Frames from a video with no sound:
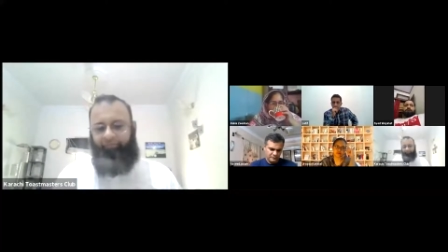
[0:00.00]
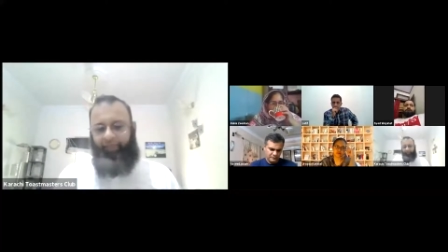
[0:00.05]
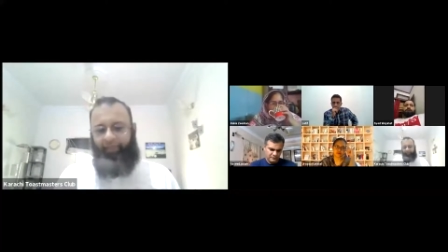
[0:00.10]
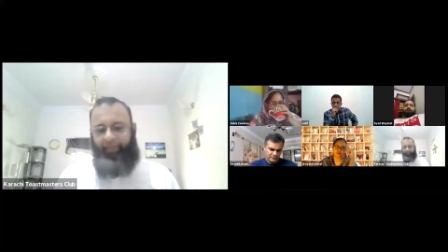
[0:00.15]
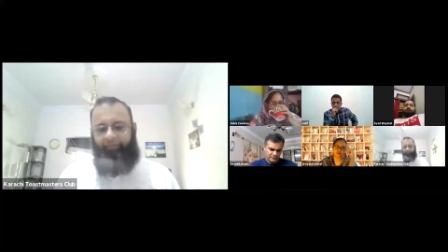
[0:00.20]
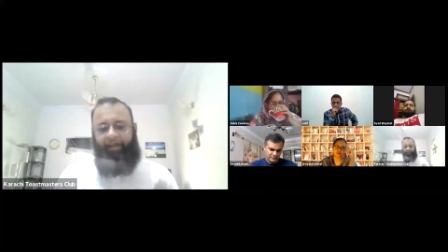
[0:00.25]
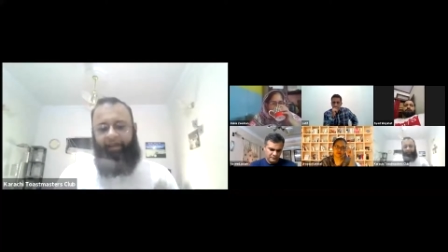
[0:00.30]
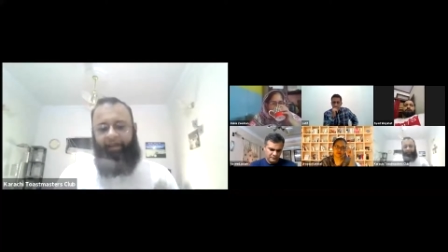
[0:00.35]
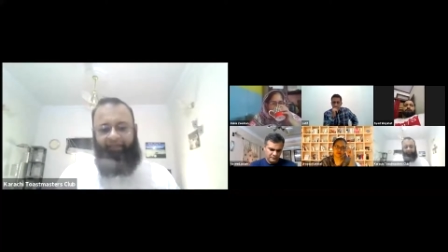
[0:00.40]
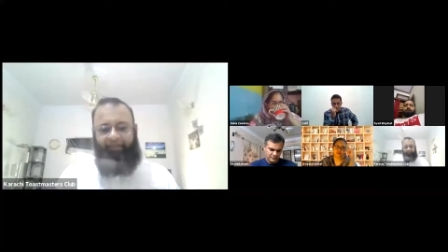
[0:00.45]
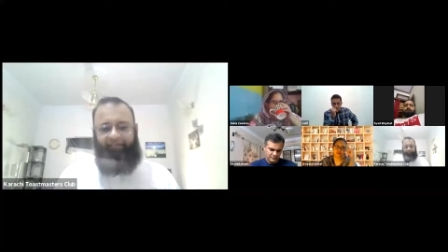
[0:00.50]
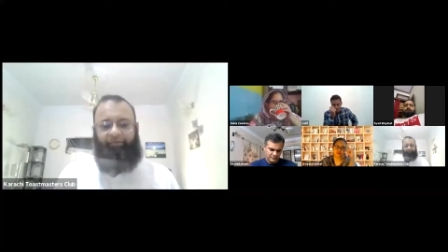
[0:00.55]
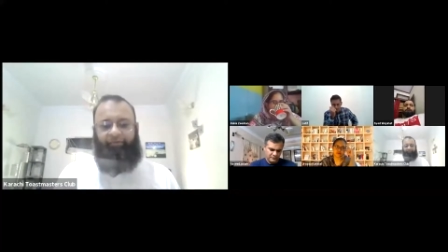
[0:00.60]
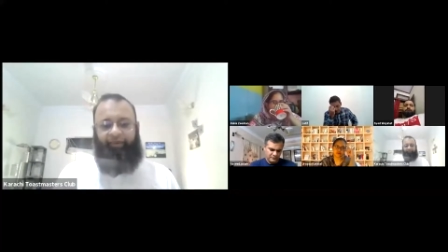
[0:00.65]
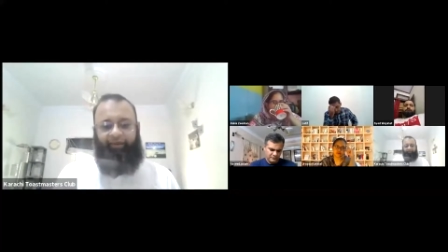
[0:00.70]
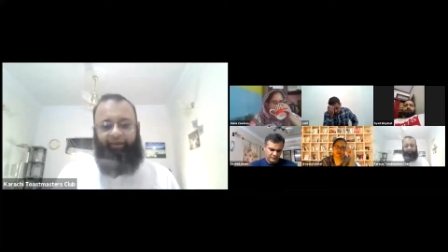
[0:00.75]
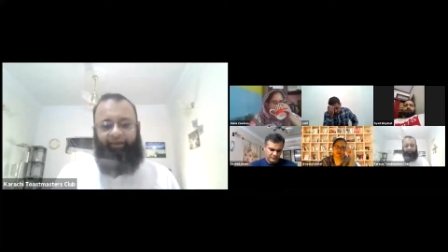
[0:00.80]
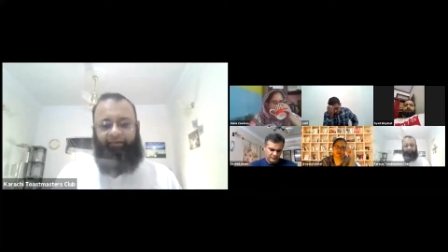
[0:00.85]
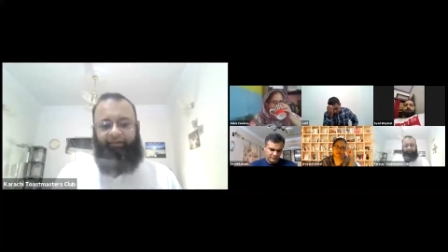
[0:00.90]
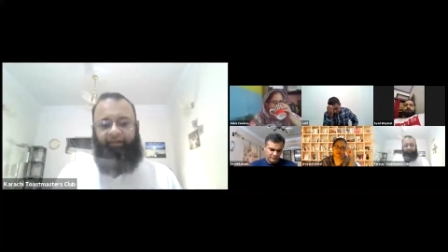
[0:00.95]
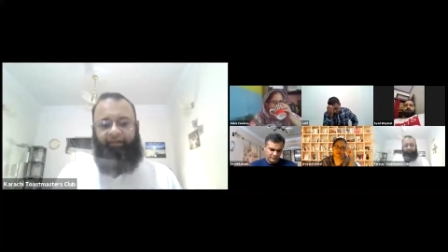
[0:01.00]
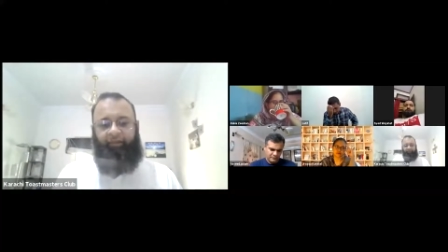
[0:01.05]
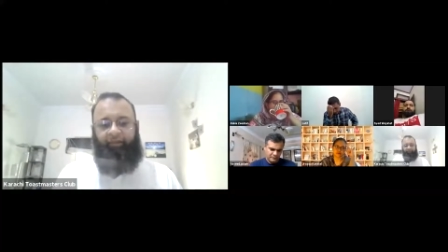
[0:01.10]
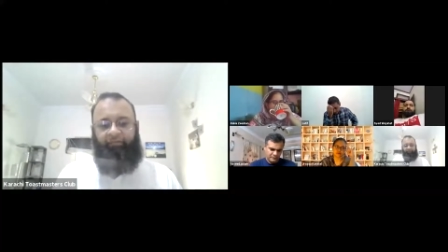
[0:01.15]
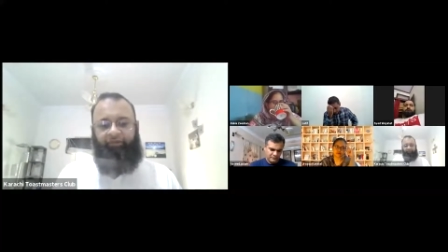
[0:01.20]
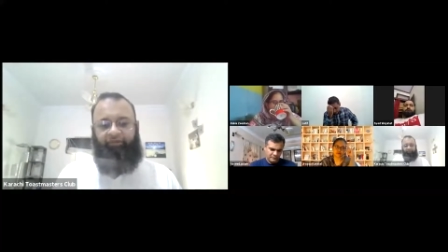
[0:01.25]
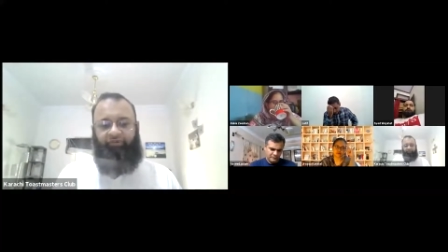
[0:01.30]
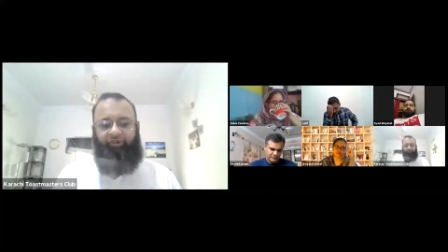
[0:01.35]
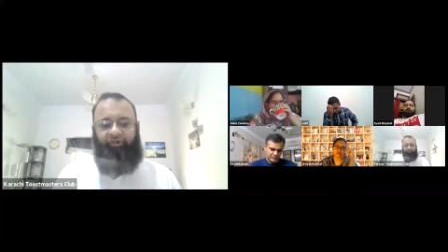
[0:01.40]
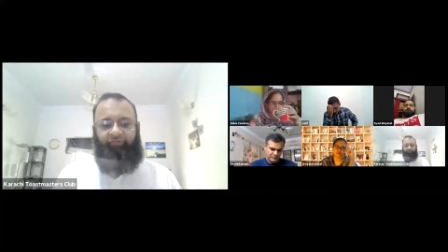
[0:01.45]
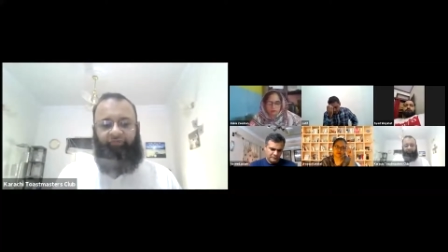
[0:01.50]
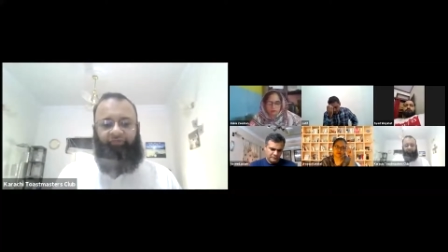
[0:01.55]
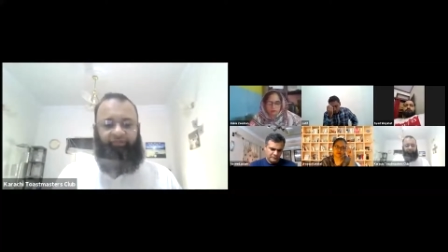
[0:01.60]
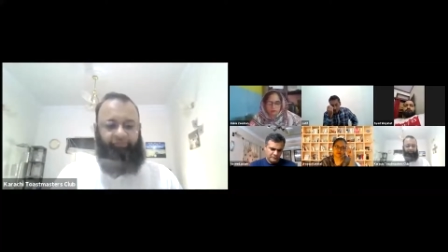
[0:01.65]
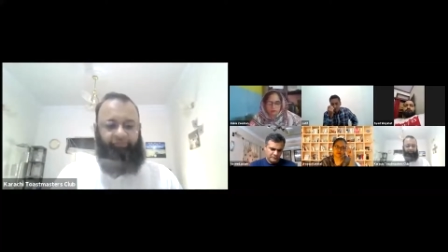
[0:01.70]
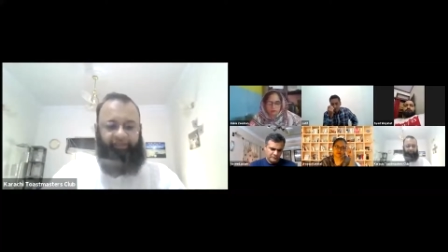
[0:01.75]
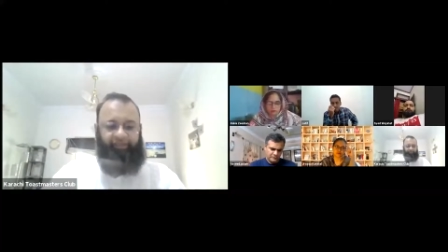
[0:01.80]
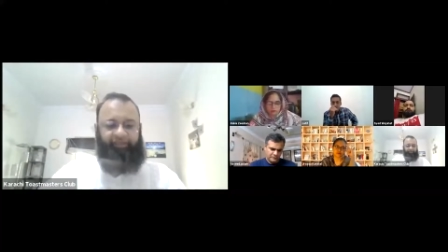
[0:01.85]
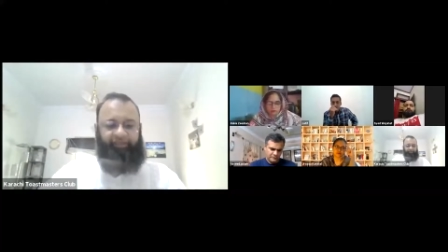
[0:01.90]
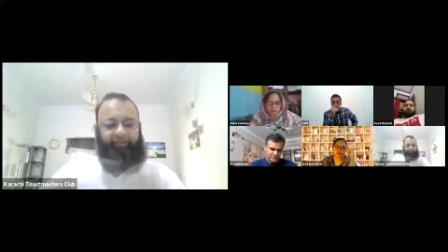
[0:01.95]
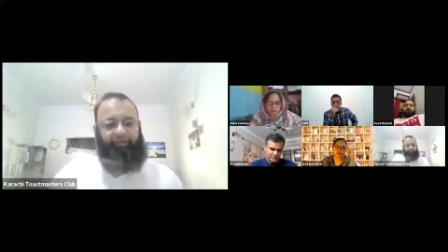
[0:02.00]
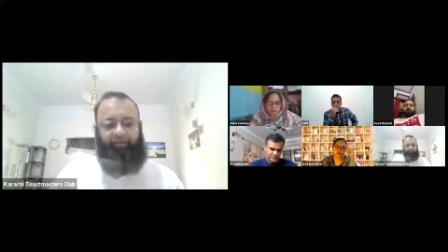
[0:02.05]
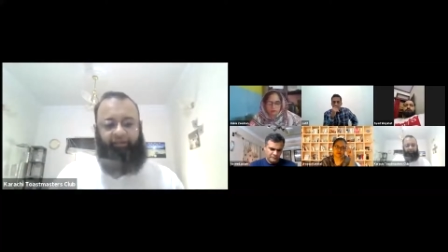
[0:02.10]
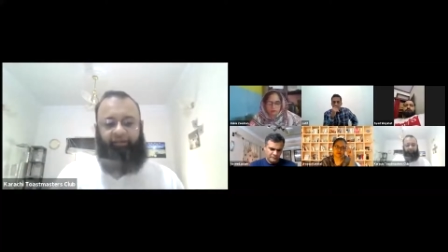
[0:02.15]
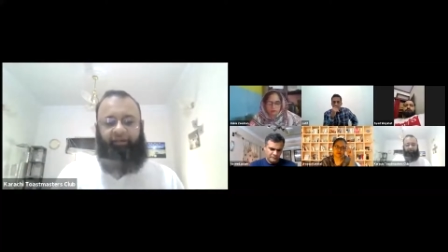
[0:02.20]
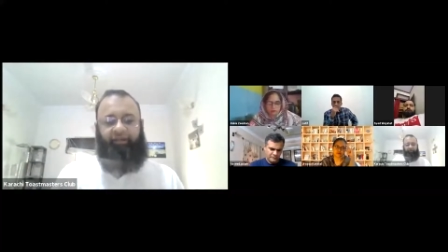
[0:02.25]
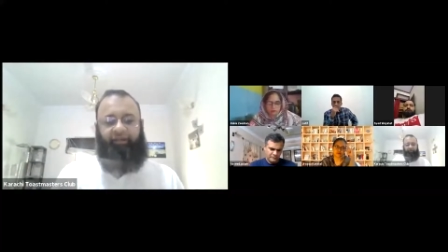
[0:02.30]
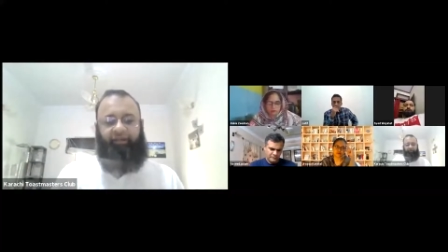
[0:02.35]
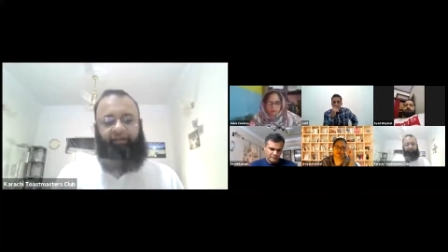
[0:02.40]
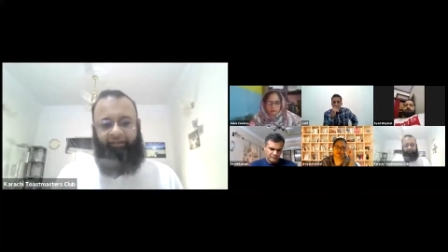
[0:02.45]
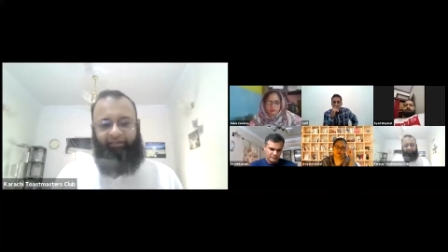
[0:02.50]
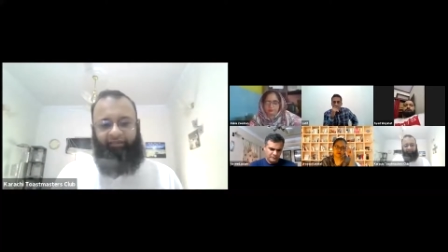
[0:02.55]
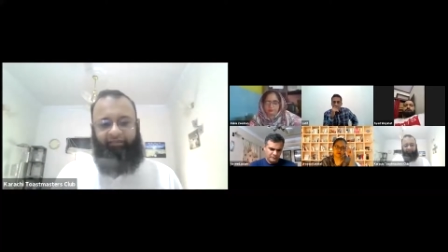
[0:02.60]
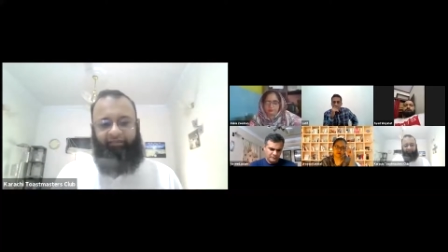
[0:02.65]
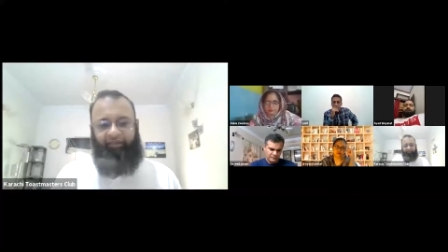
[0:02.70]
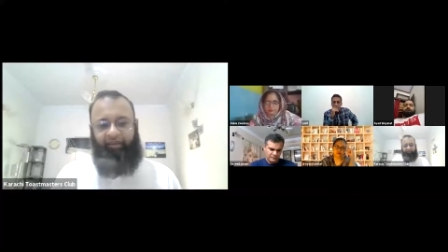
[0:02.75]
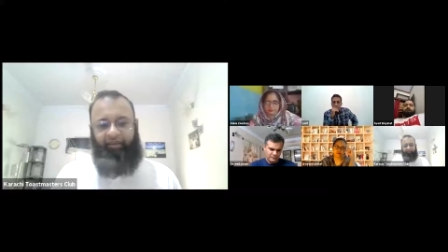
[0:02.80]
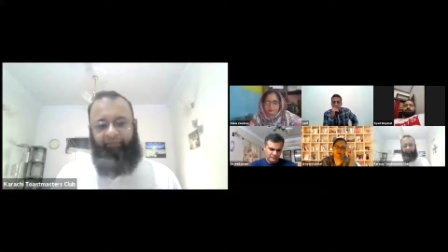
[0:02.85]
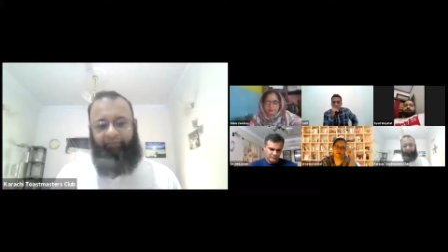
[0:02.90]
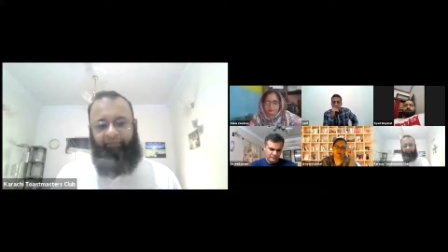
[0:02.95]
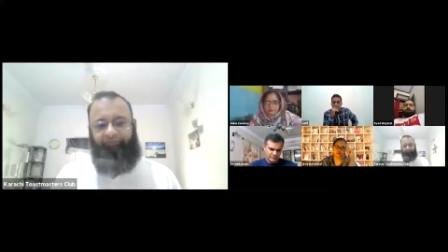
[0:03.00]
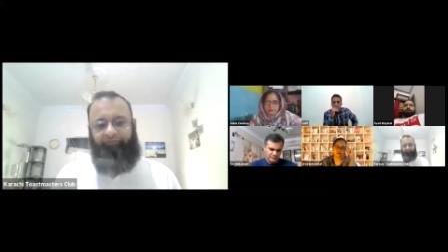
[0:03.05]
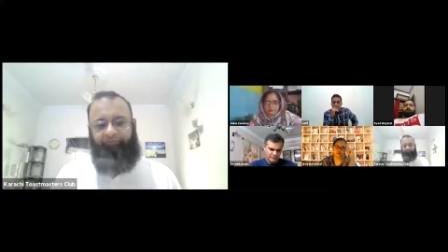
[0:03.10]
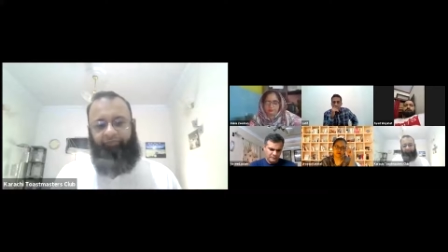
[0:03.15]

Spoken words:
And my experience comes from speaking in this club,